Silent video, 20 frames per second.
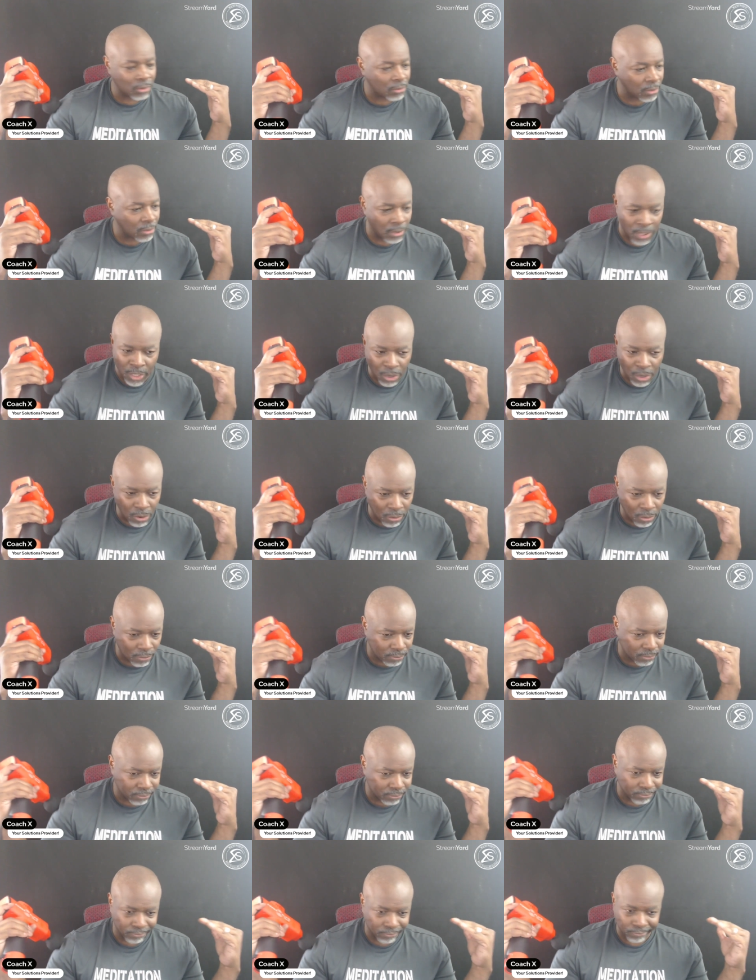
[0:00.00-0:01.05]
you know,
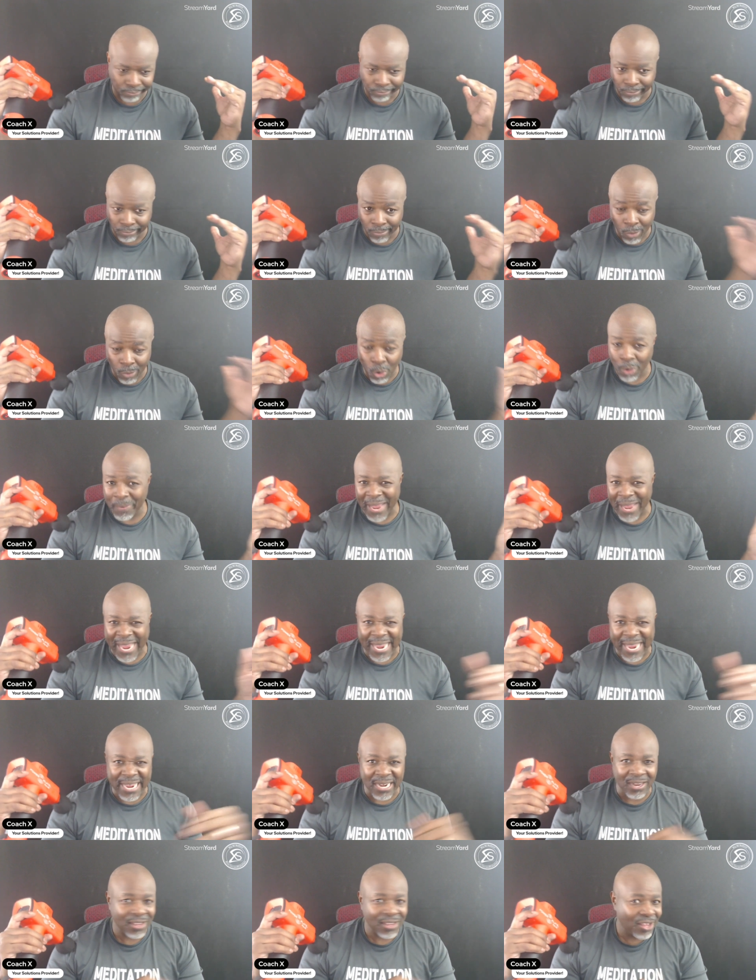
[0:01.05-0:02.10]
more
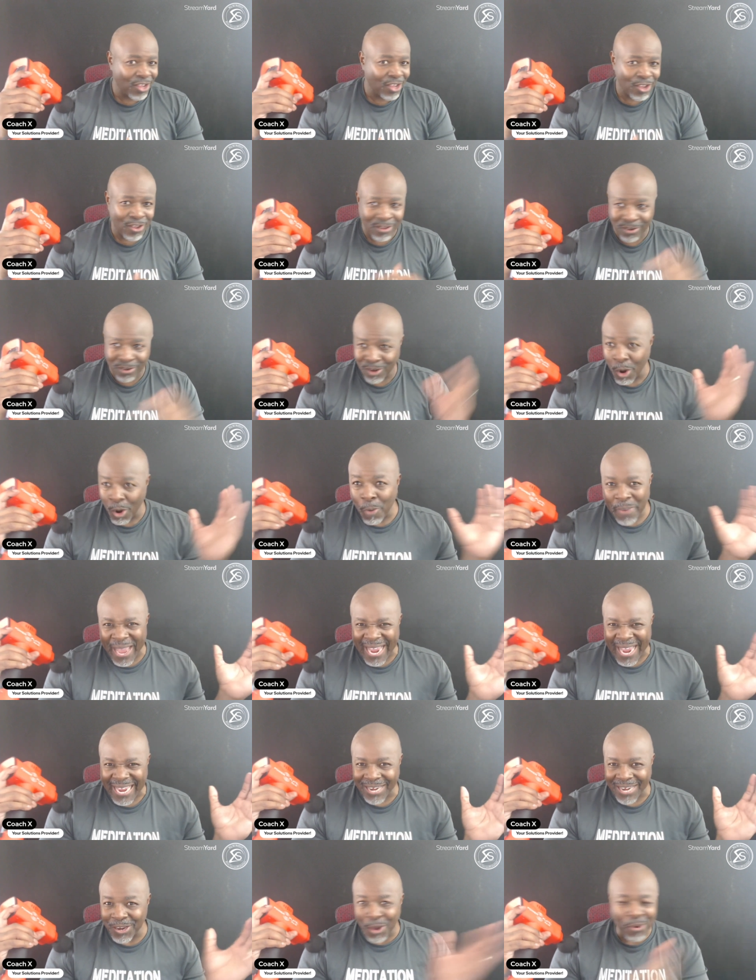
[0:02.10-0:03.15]
pain, no
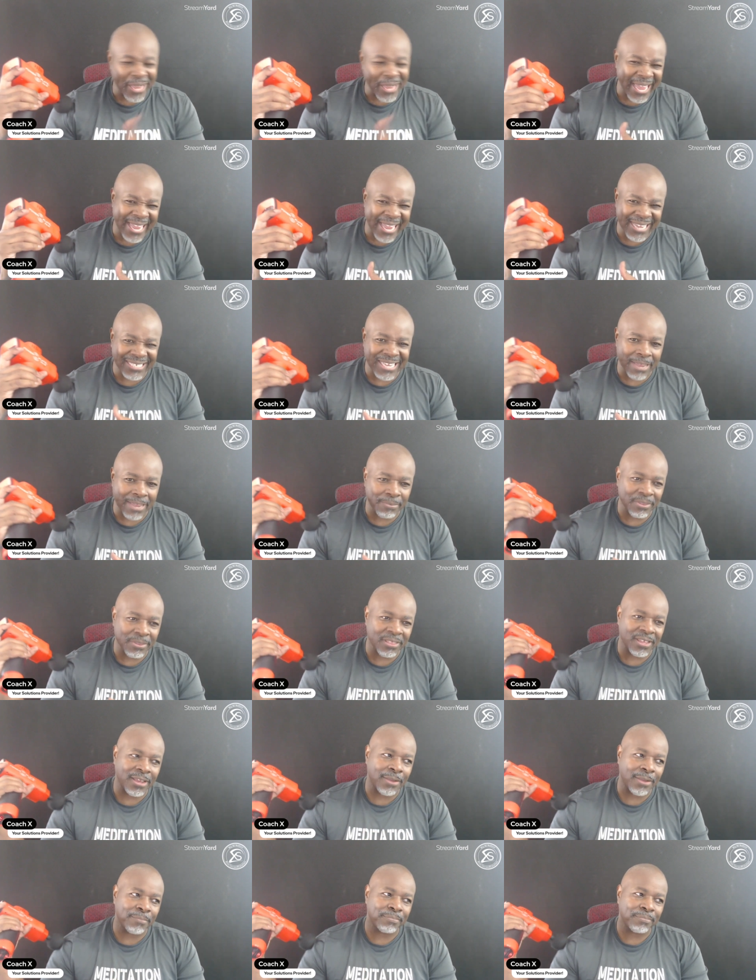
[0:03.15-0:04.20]
pain, no gain type of
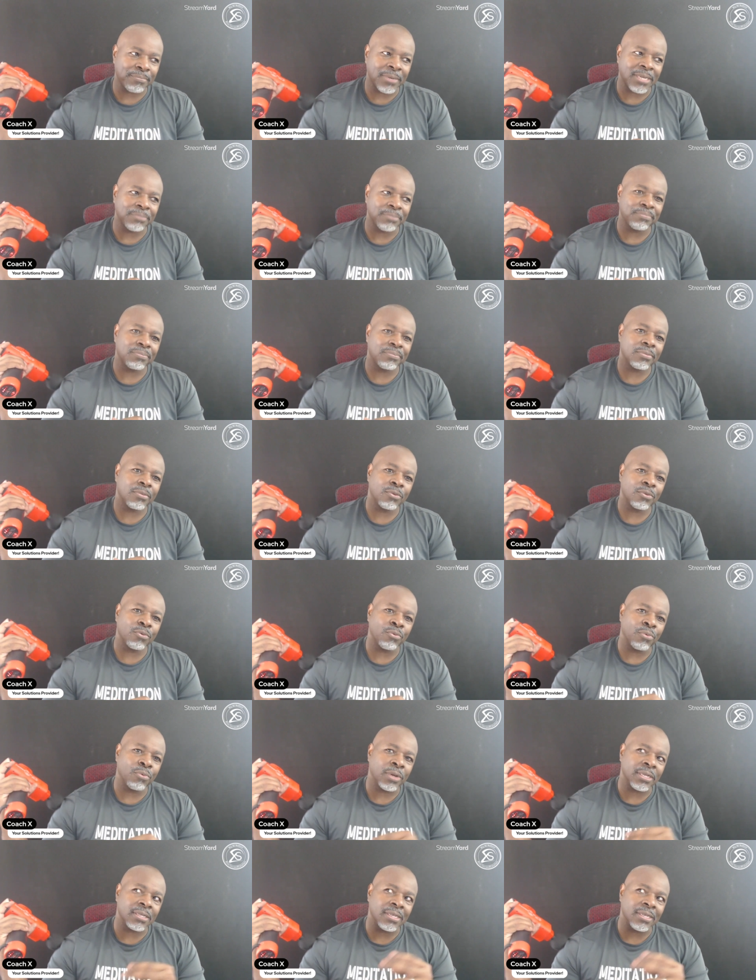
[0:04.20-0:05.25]
thing. But
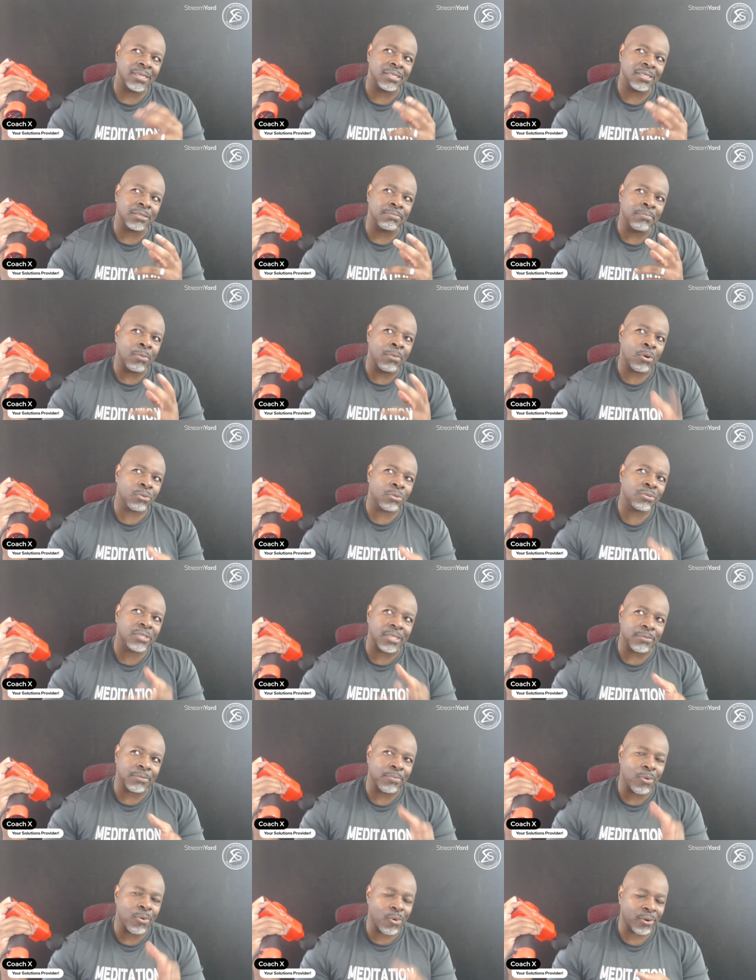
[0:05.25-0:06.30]
what is most
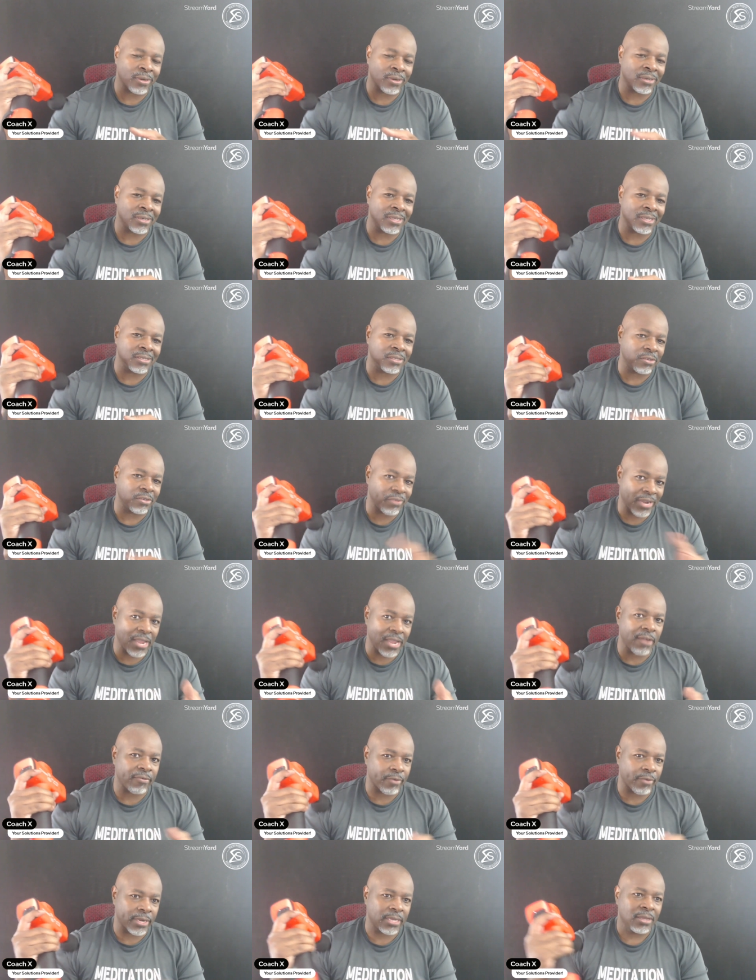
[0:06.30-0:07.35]
important is the
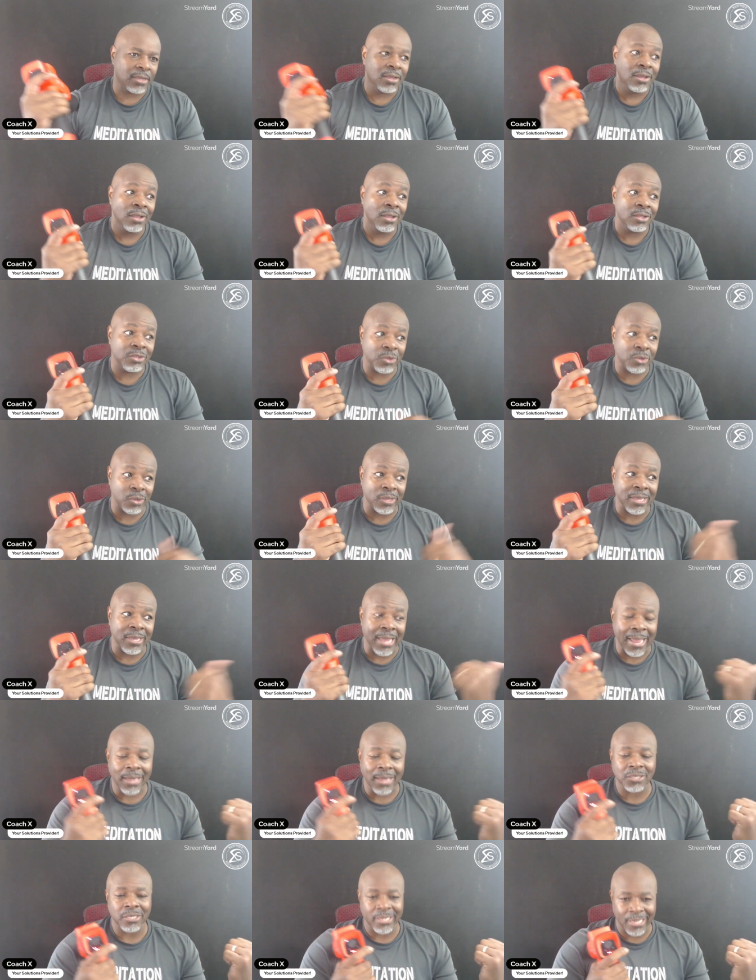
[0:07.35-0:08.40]
recovery. So you can
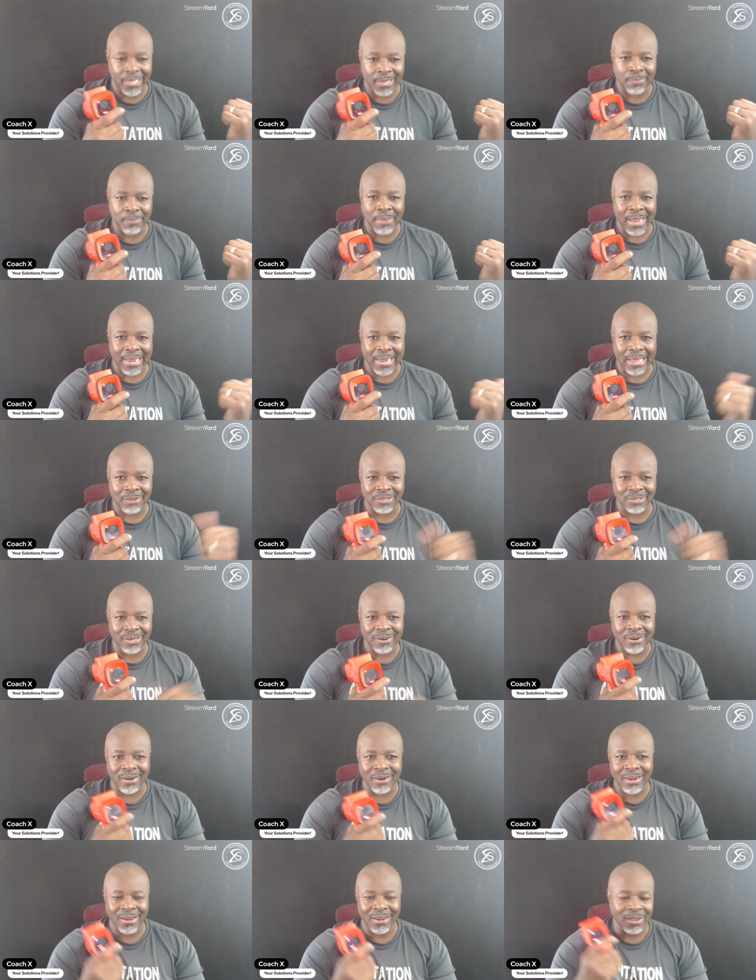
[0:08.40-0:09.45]
actually get back out
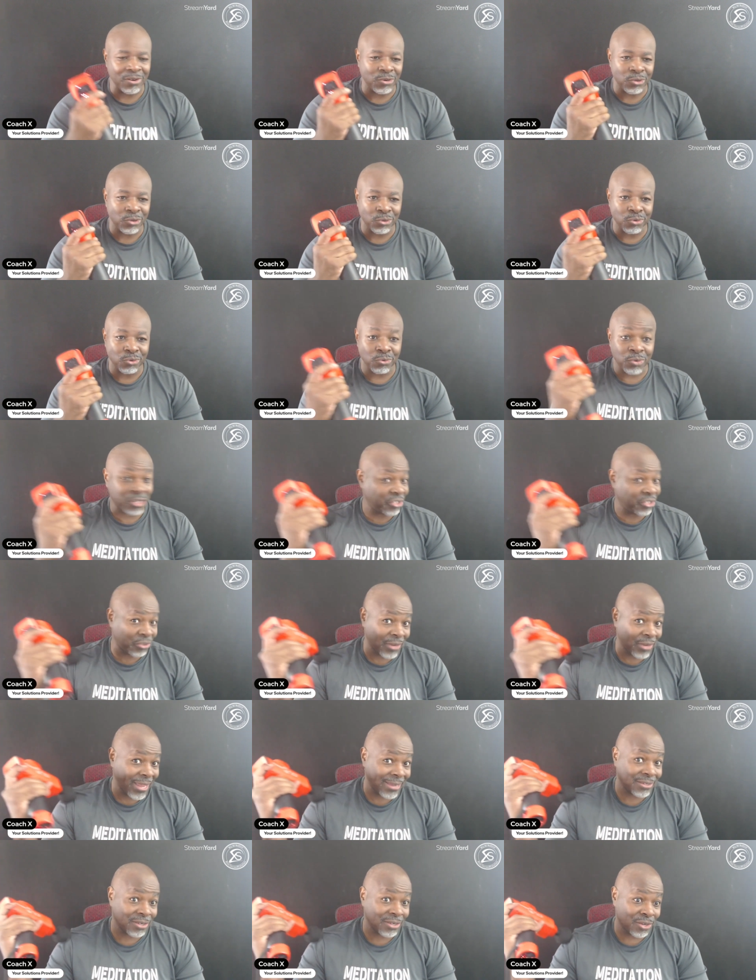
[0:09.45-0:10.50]
there and do what you
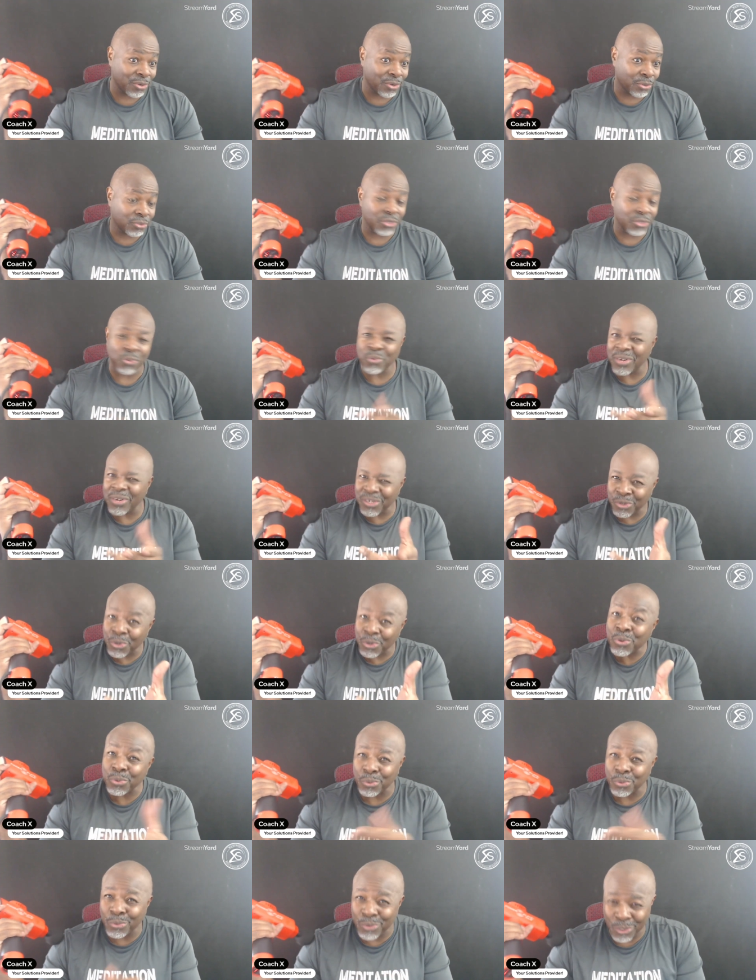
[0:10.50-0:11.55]
like to do. So, what
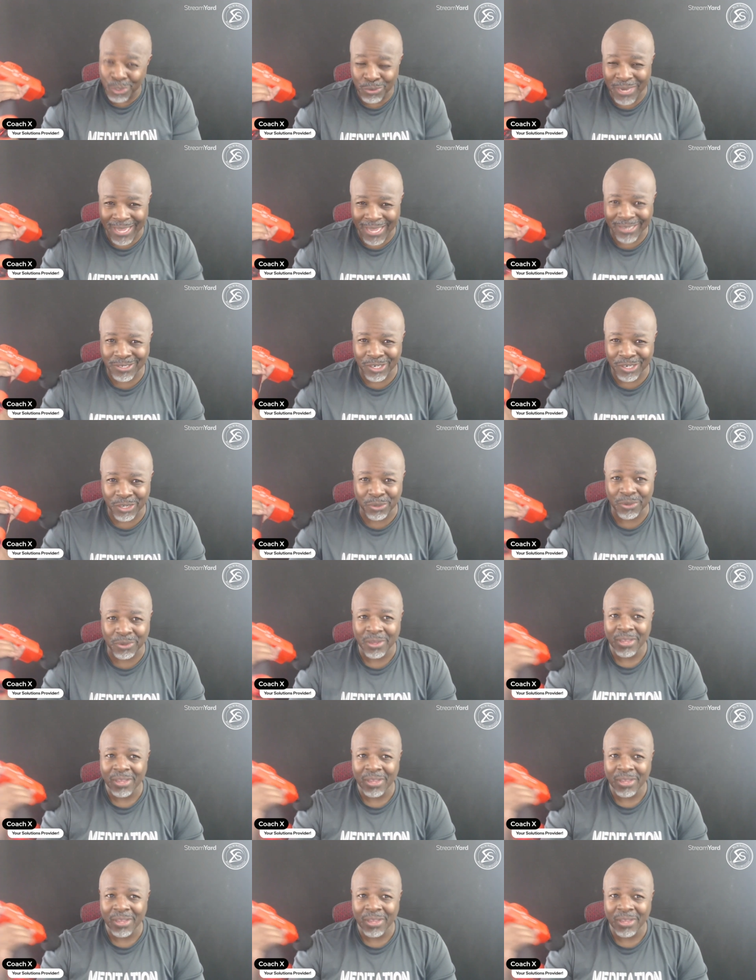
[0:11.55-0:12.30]
do you like to do?